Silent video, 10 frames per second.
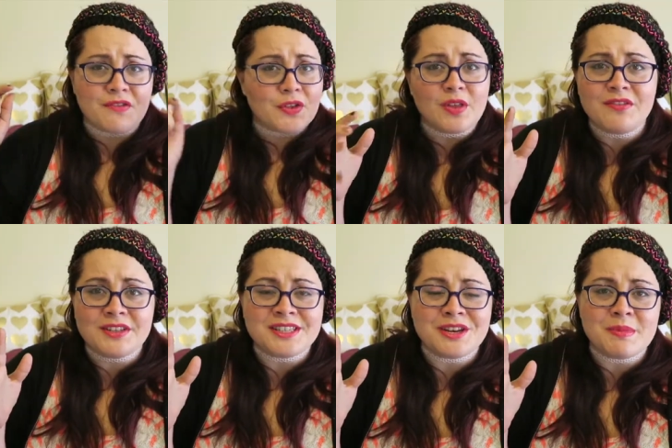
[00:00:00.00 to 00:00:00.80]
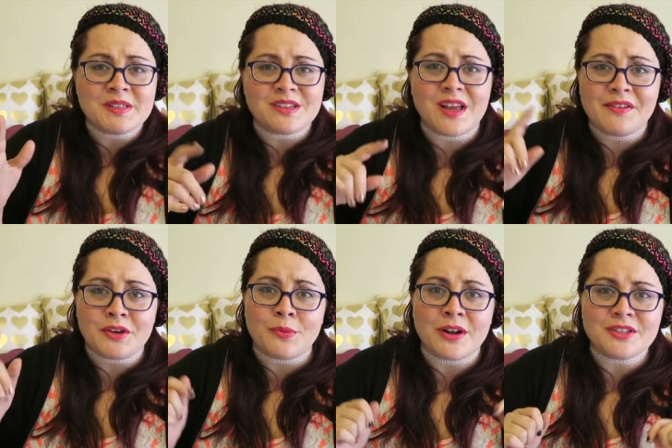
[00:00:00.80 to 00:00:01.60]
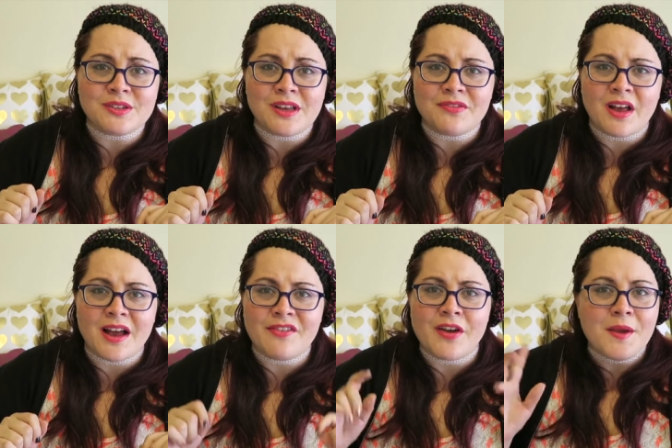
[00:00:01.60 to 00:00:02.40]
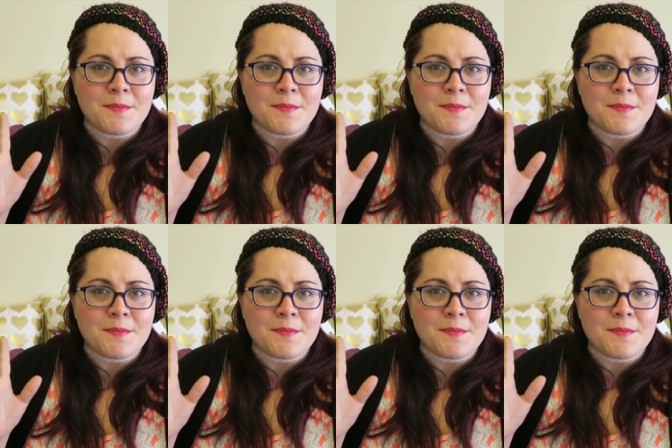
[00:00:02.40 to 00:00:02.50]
If you love listening to music live, you know what else you'll love live?